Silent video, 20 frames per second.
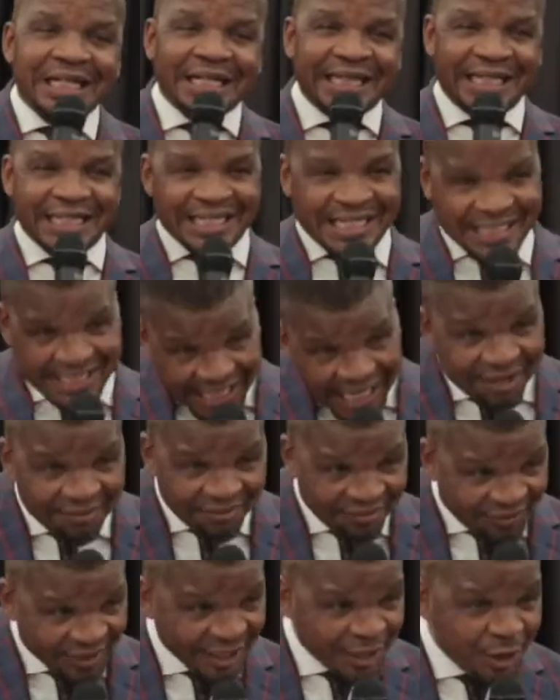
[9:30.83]
the
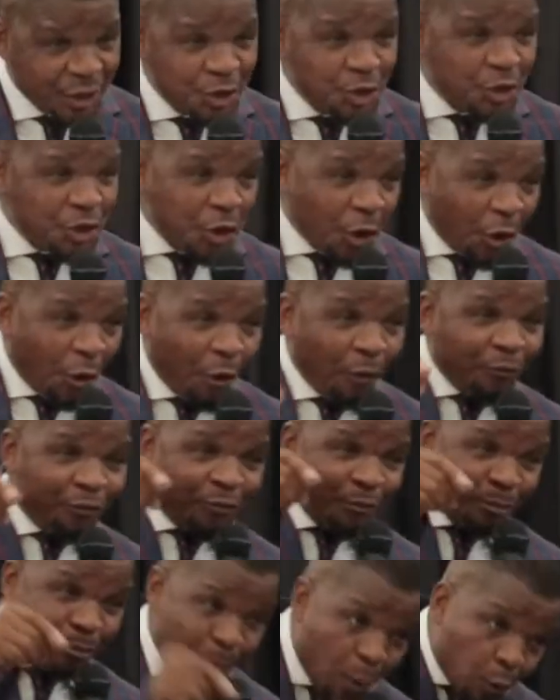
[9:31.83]
servant of
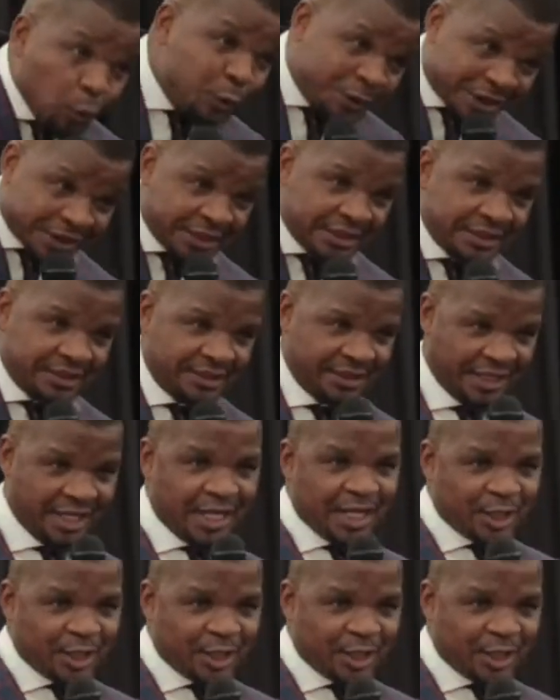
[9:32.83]
Moses.